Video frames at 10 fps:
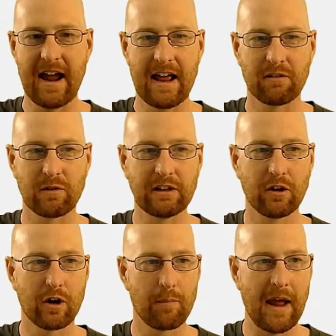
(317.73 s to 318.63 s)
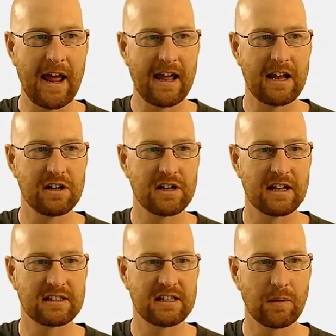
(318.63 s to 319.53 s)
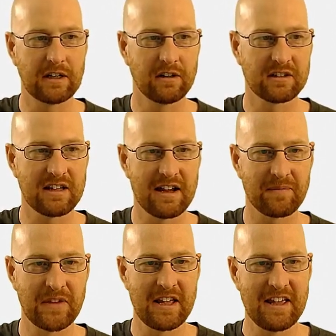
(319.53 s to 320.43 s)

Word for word: and reload our page and see what it looks like.